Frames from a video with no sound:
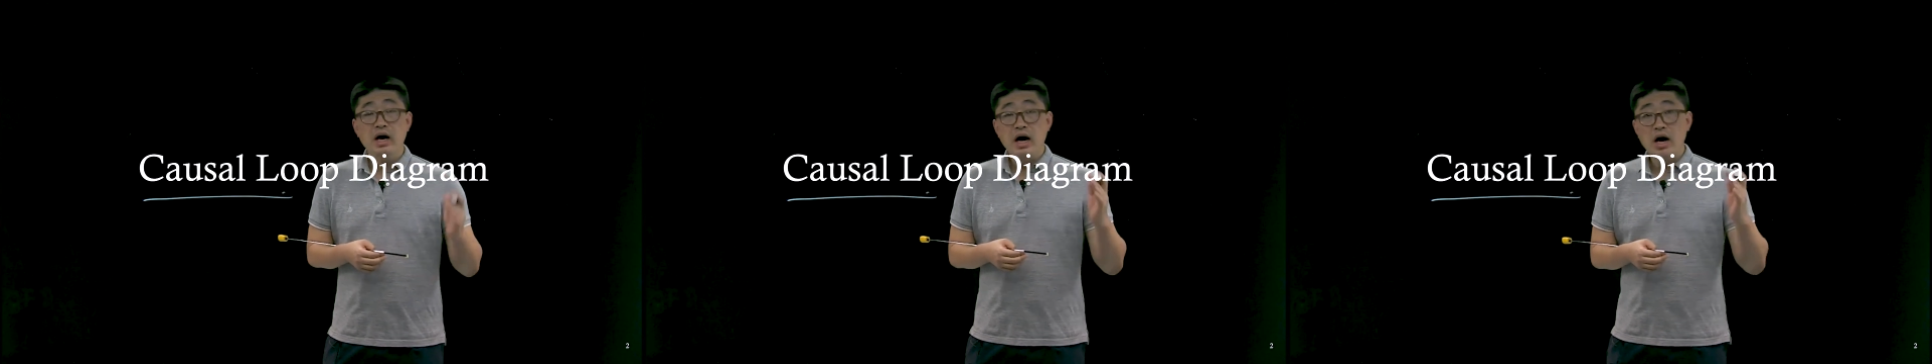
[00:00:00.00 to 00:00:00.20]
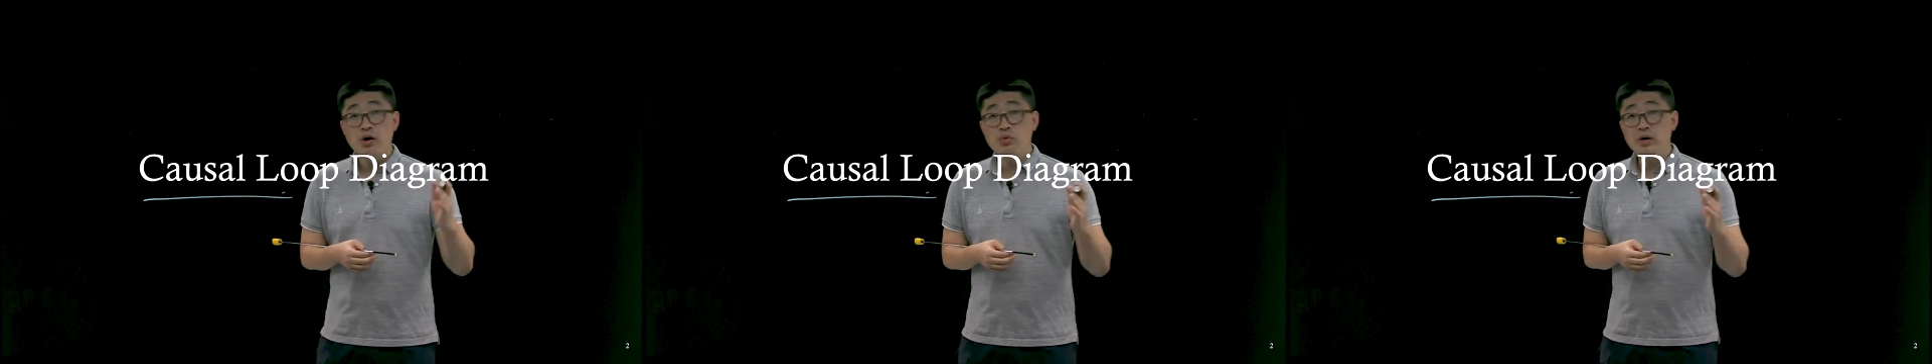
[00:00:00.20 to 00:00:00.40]

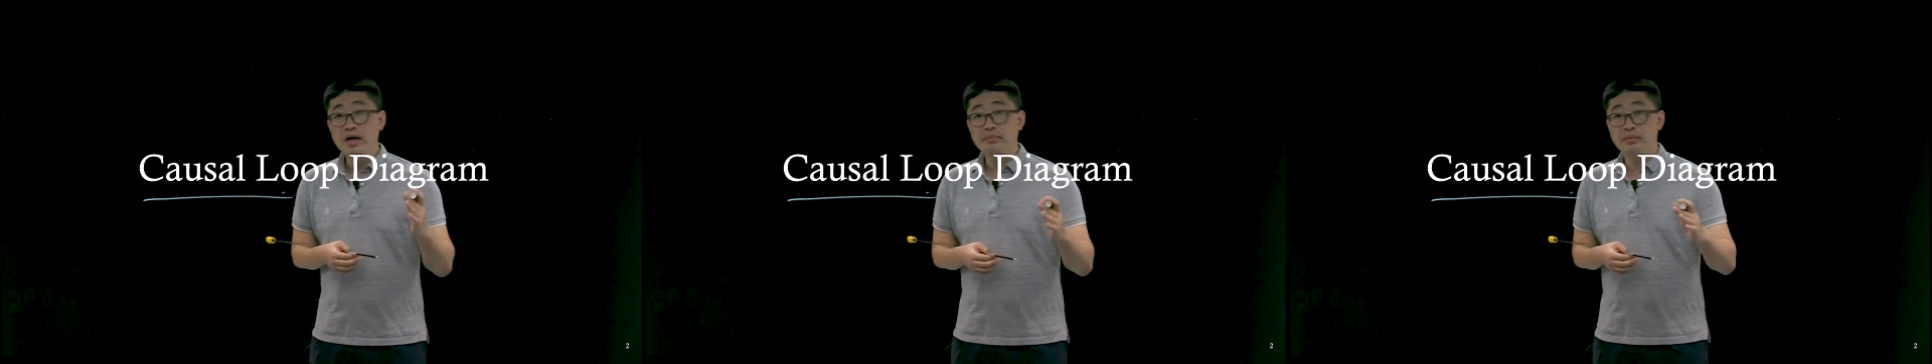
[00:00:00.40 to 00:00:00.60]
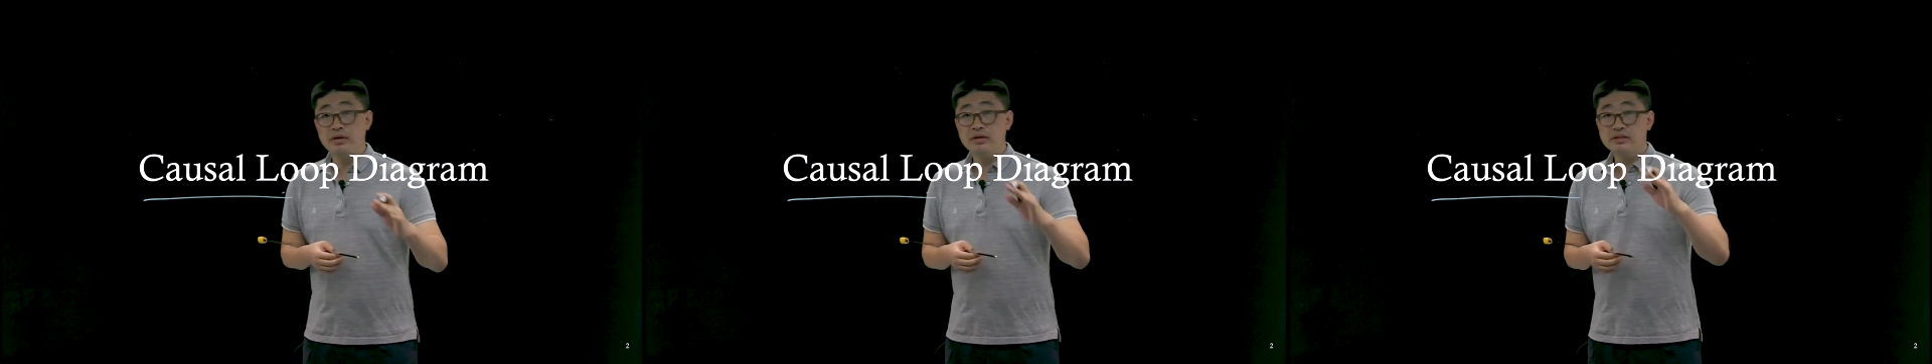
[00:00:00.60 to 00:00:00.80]

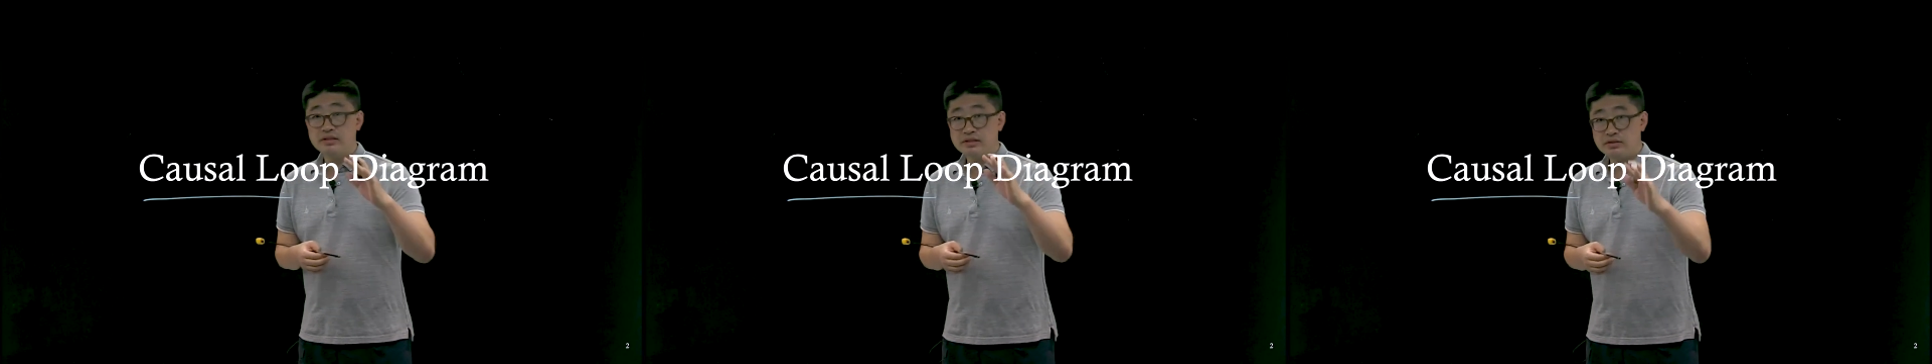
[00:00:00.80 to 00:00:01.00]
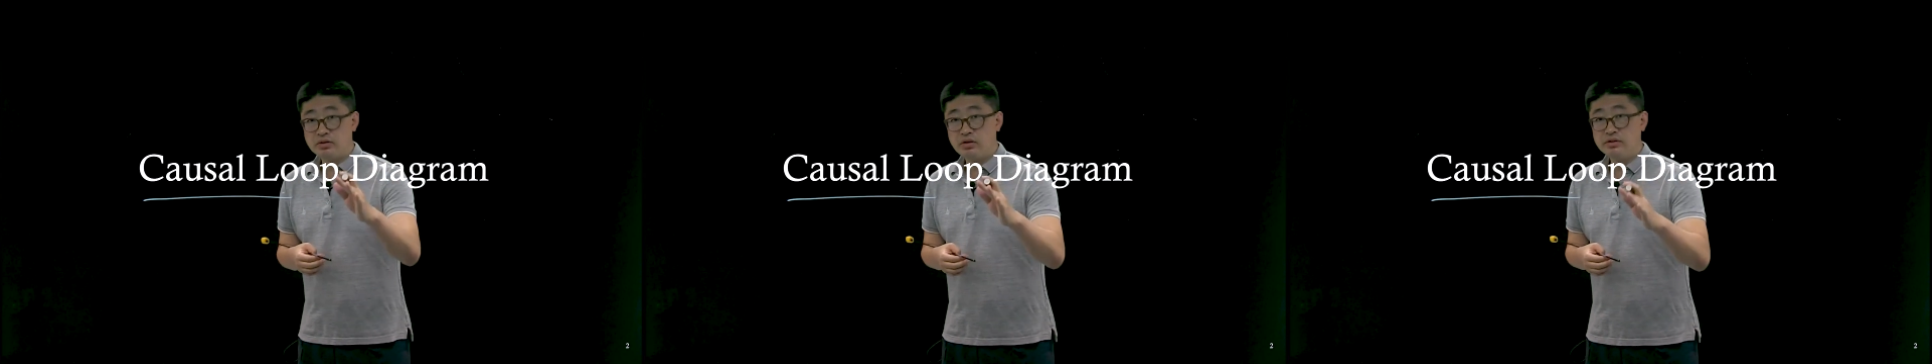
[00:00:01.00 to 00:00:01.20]
However,
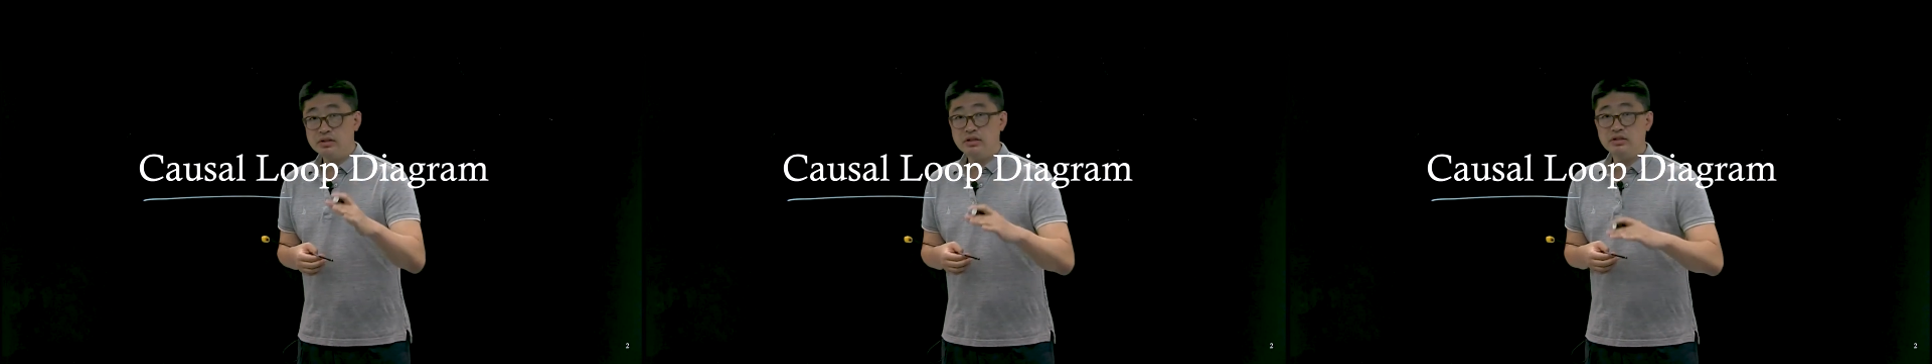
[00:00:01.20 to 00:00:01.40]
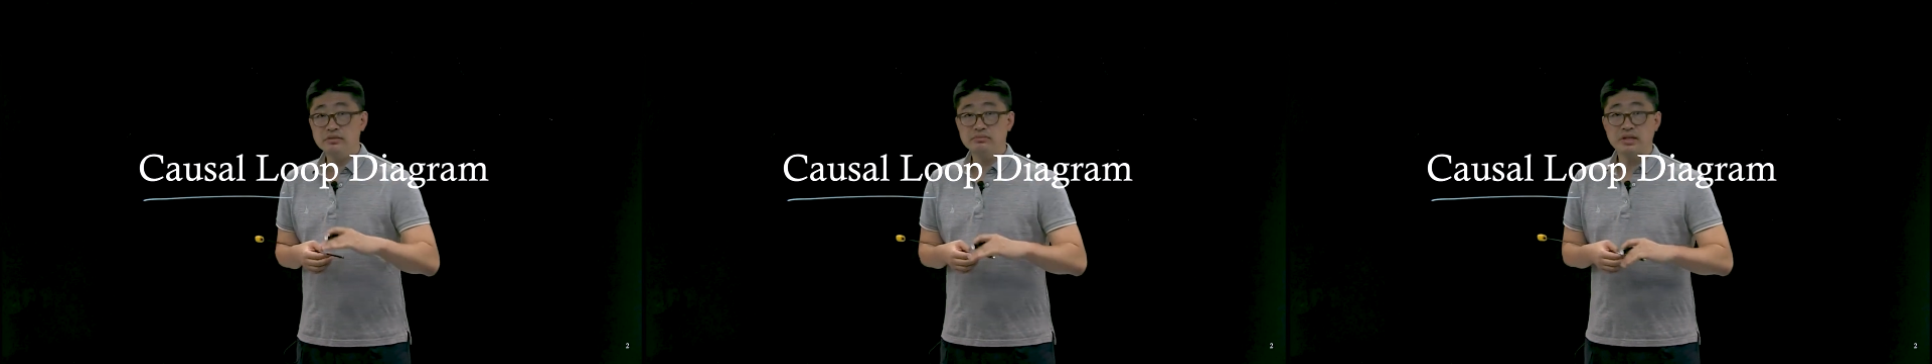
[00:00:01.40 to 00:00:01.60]
this
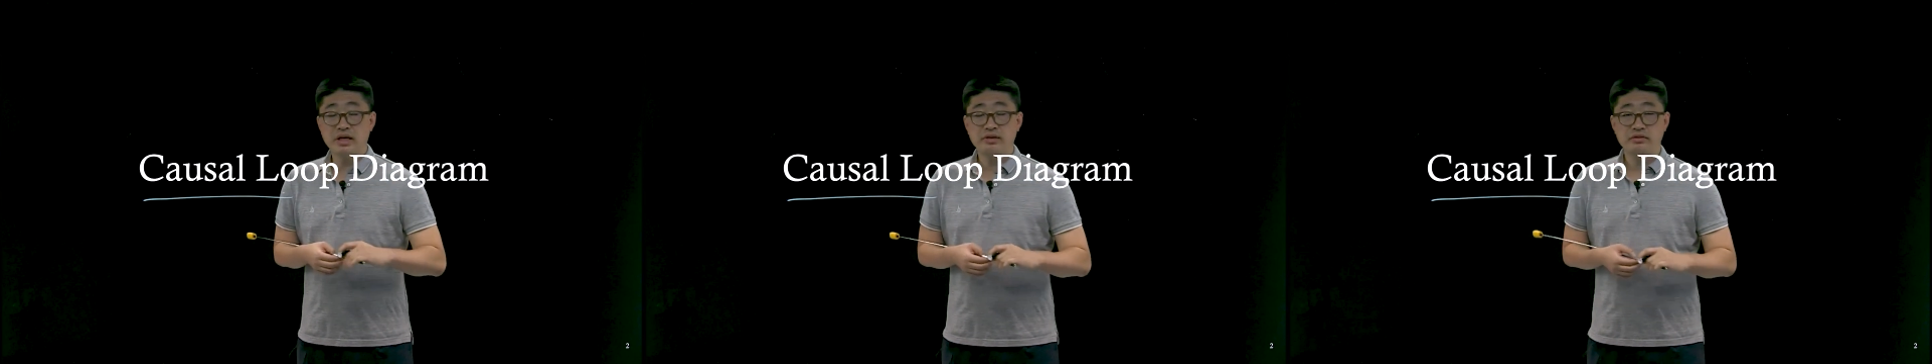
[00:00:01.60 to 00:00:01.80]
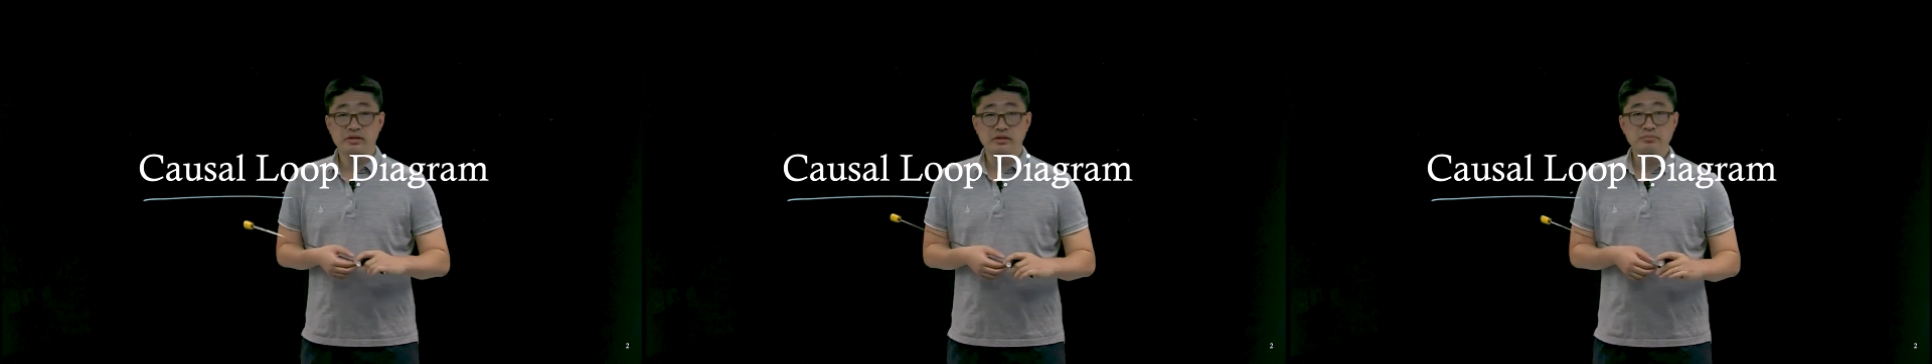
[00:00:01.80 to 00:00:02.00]
causal loop
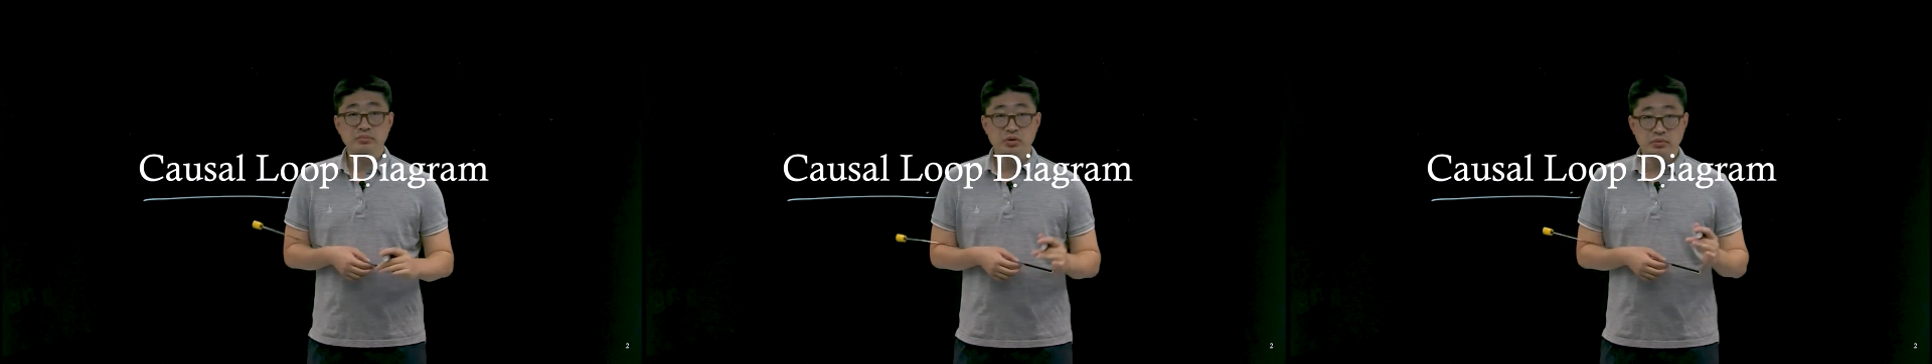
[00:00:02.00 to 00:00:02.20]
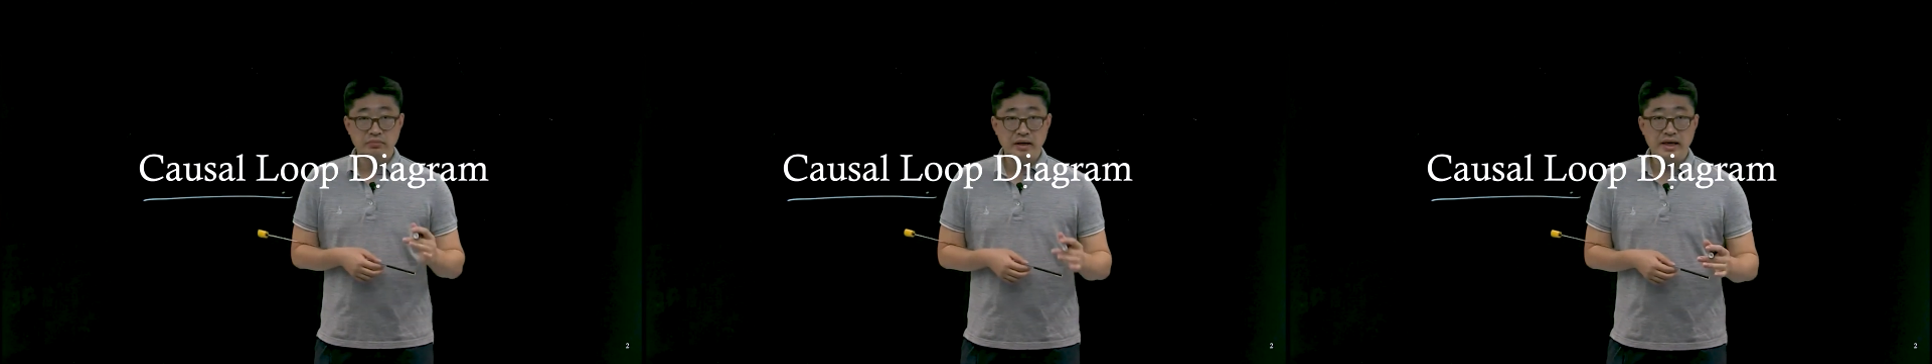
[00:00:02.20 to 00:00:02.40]
diagram
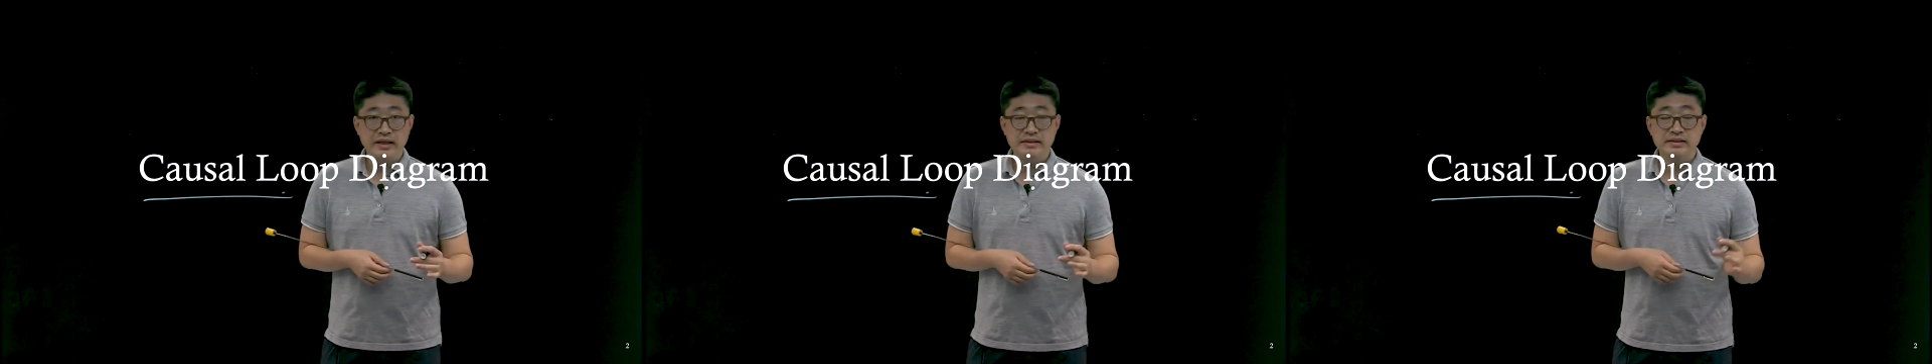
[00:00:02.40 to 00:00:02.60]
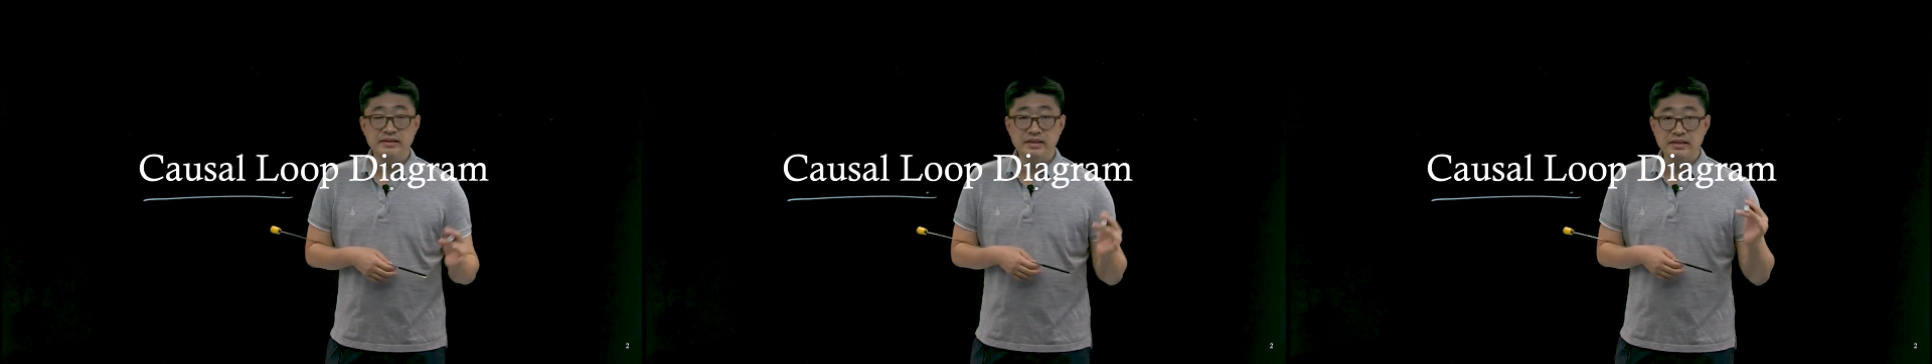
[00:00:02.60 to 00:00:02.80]
provides